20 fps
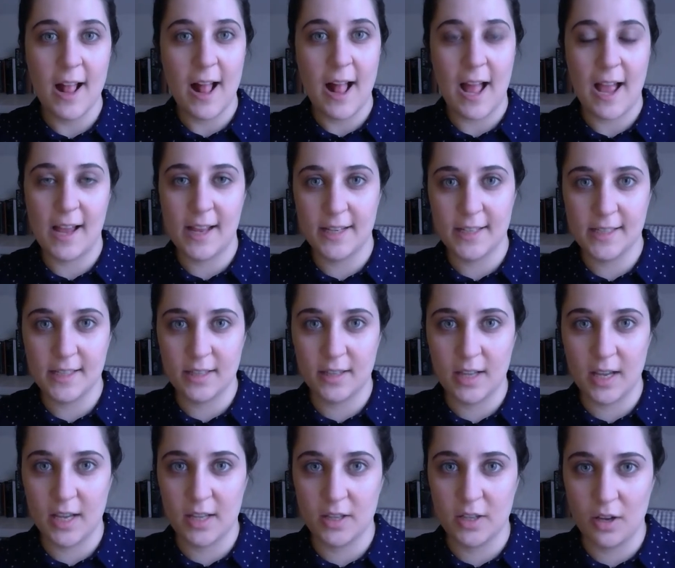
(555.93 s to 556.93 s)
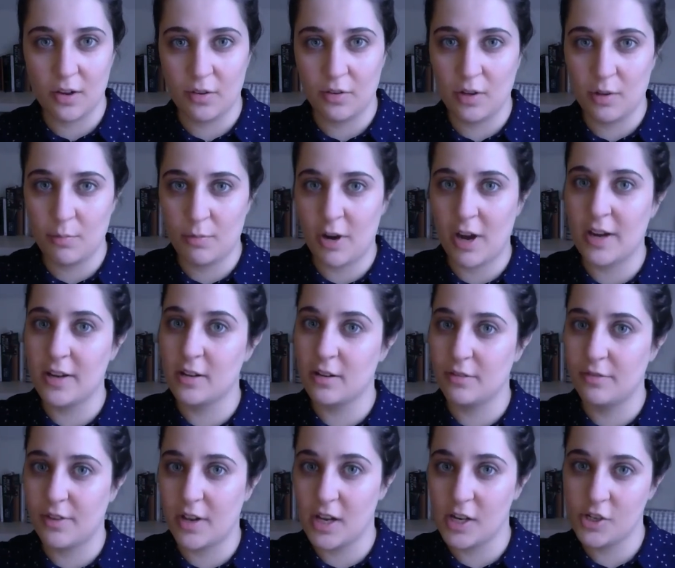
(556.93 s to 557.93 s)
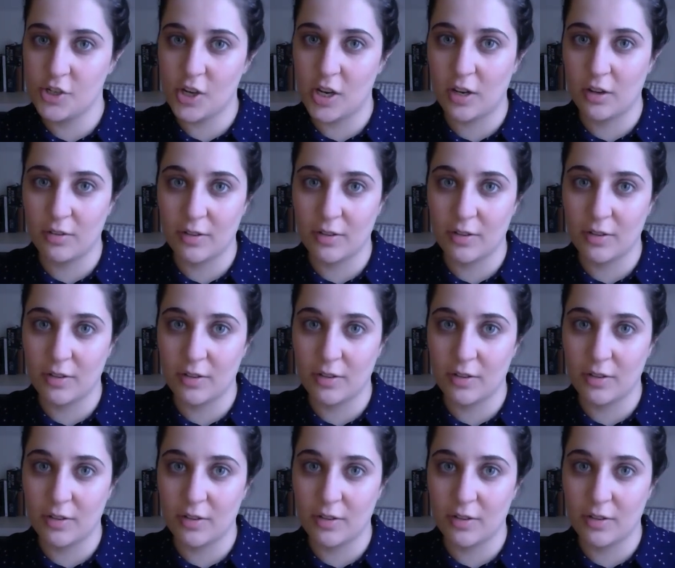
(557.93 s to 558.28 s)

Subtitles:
And they're the only brand of eyeshadow